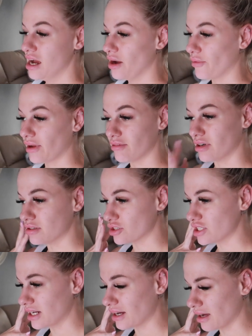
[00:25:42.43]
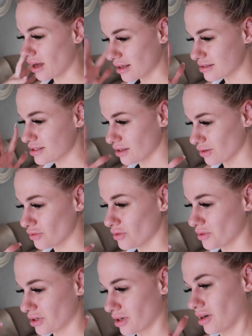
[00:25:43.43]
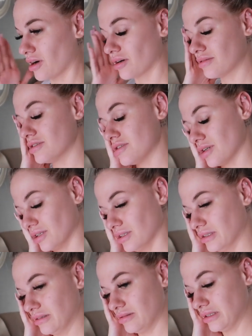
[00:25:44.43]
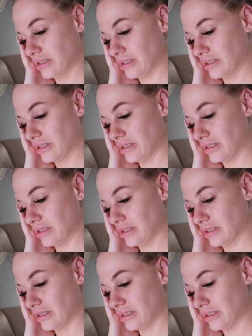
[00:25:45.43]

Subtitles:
and we have load shedding until 4 o'clock. So